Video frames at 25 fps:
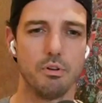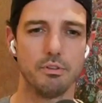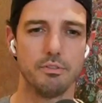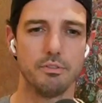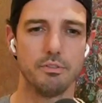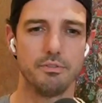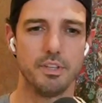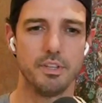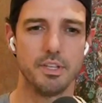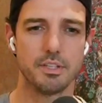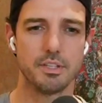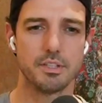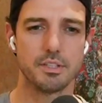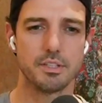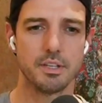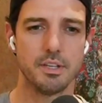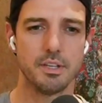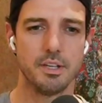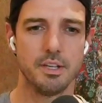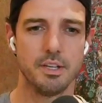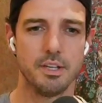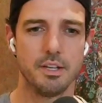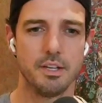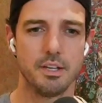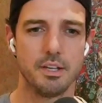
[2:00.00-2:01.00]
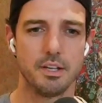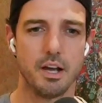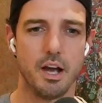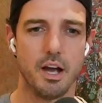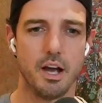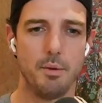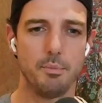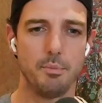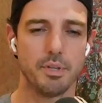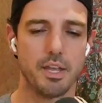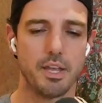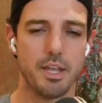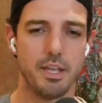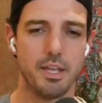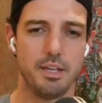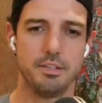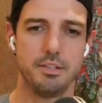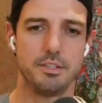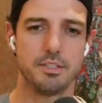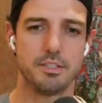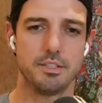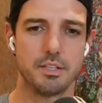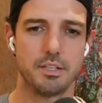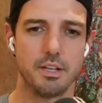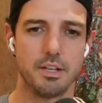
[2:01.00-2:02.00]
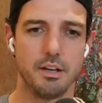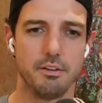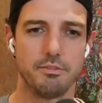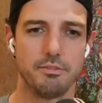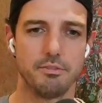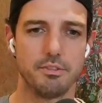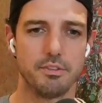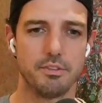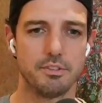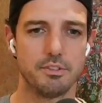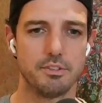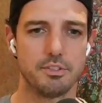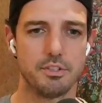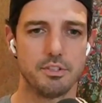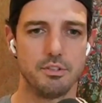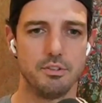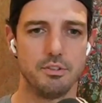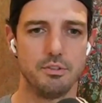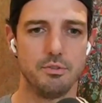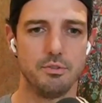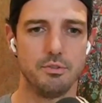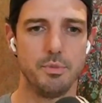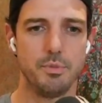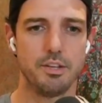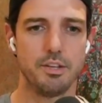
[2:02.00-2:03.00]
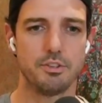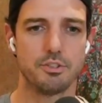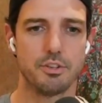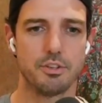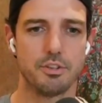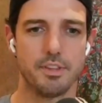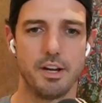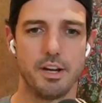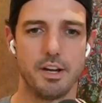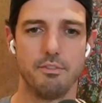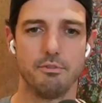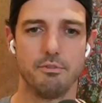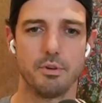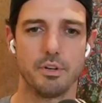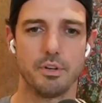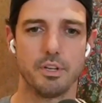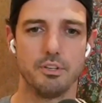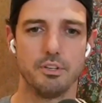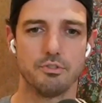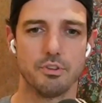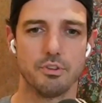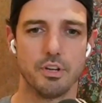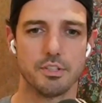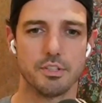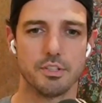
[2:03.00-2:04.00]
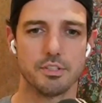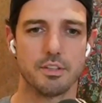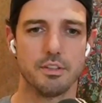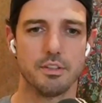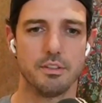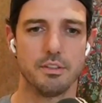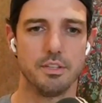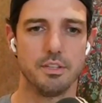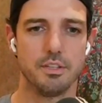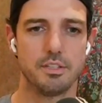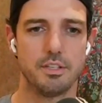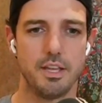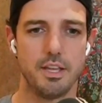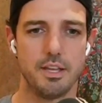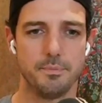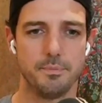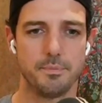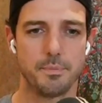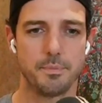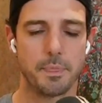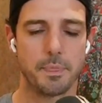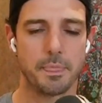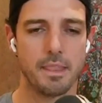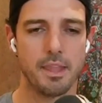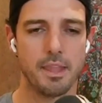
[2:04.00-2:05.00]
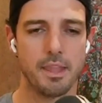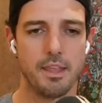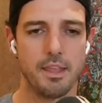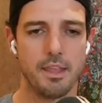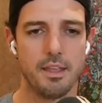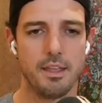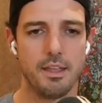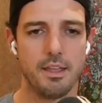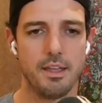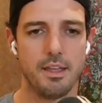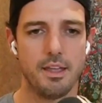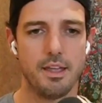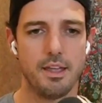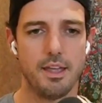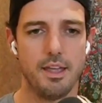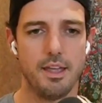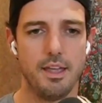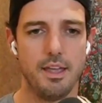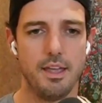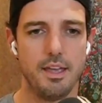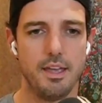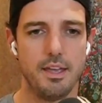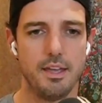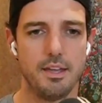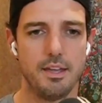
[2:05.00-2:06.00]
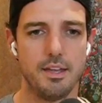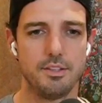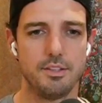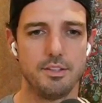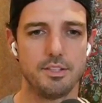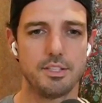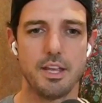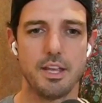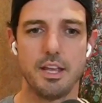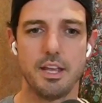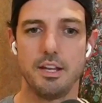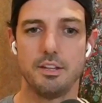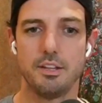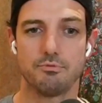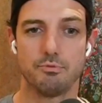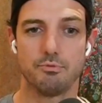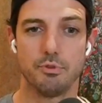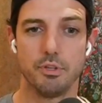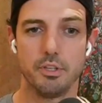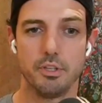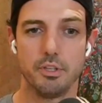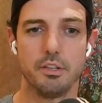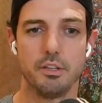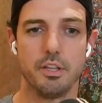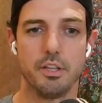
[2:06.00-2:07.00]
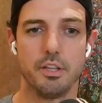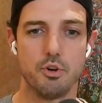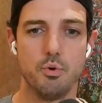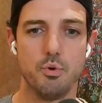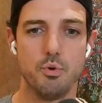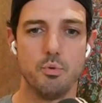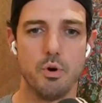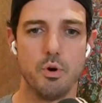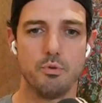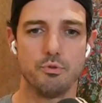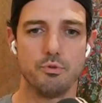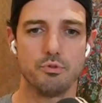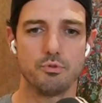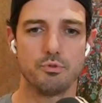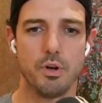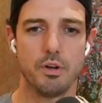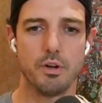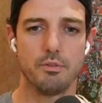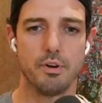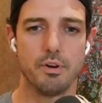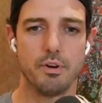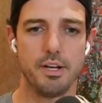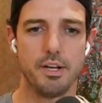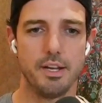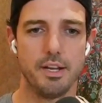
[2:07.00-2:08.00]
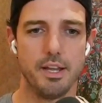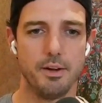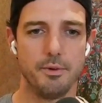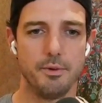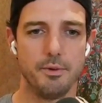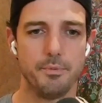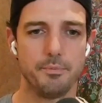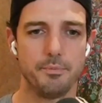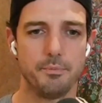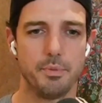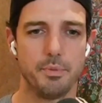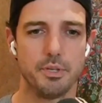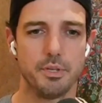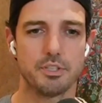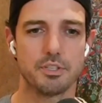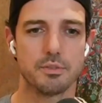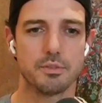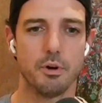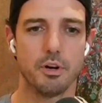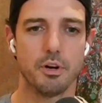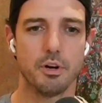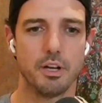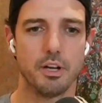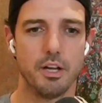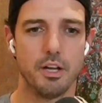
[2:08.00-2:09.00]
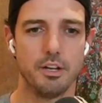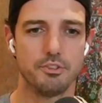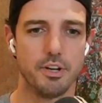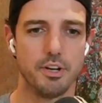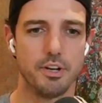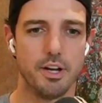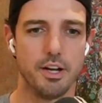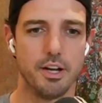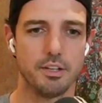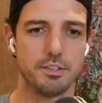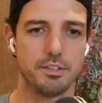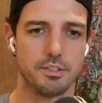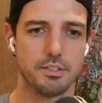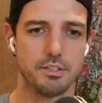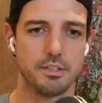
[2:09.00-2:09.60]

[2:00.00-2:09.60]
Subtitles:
this complicated stuff to make sure that everyone can trust the state. And the state is really like who owns what right now. But smart contracts